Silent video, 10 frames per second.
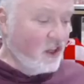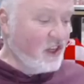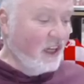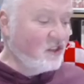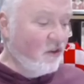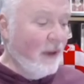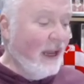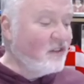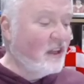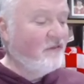changes were
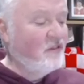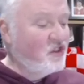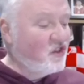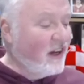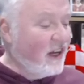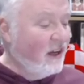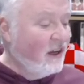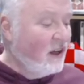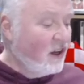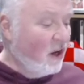made, Clifton Stringer
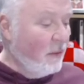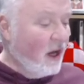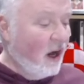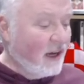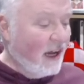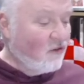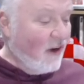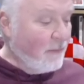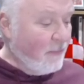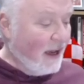coming on at
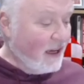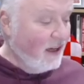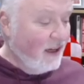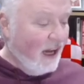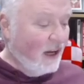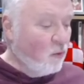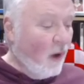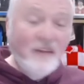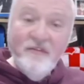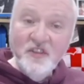right-back and
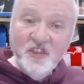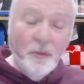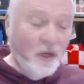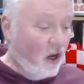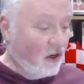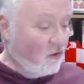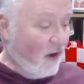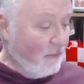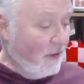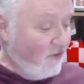Whitefoot coming on
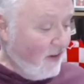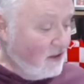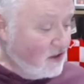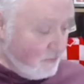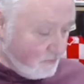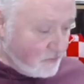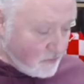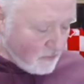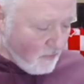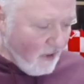right midfield.
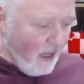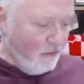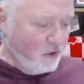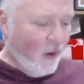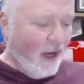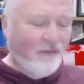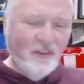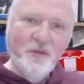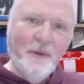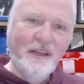And it was
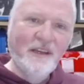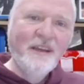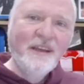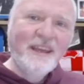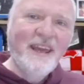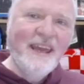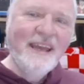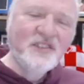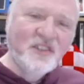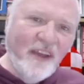Whitefoot who made a
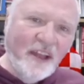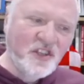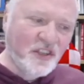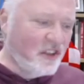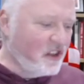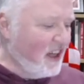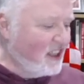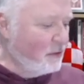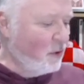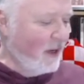key intervention to
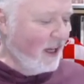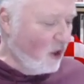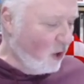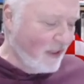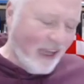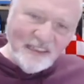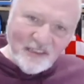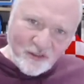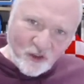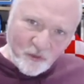set up the winning goal in the
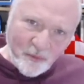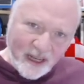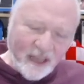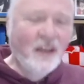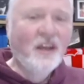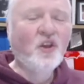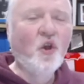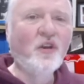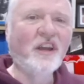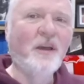83rd minute.
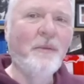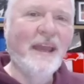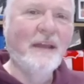Corner coming